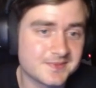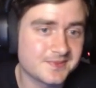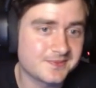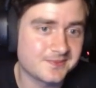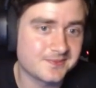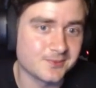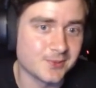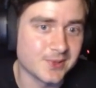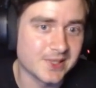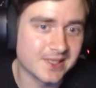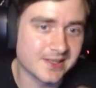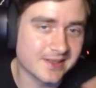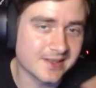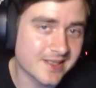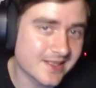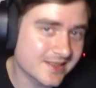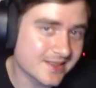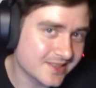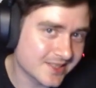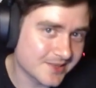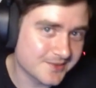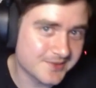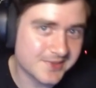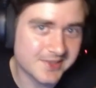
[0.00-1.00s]
we can get
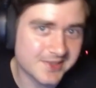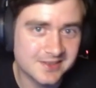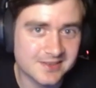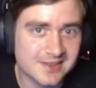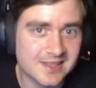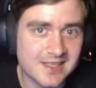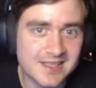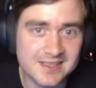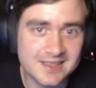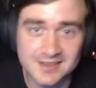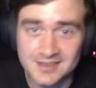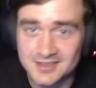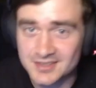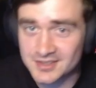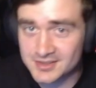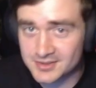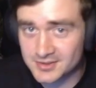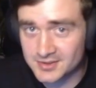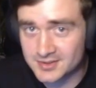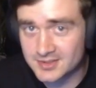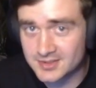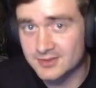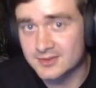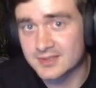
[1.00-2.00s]
something like the
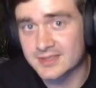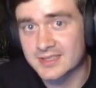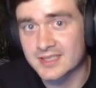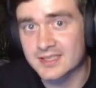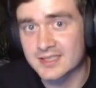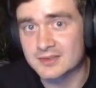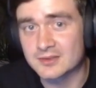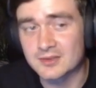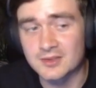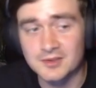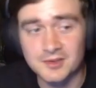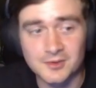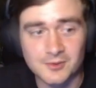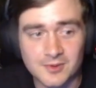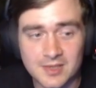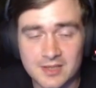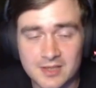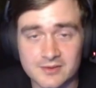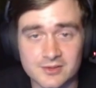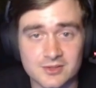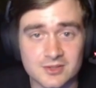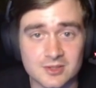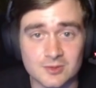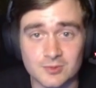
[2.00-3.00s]
Seducer again, or the
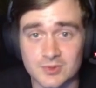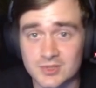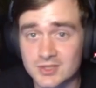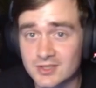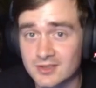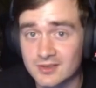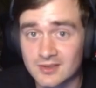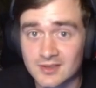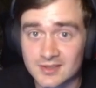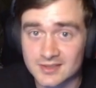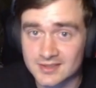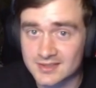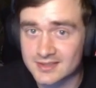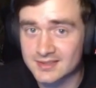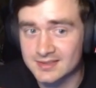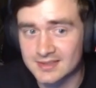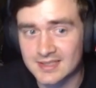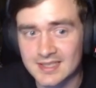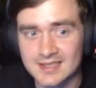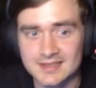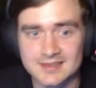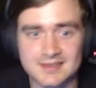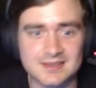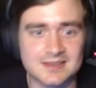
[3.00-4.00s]
Ravager, which costs
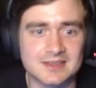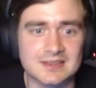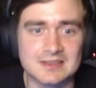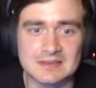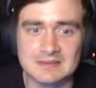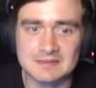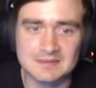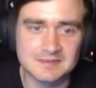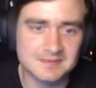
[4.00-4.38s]
less, and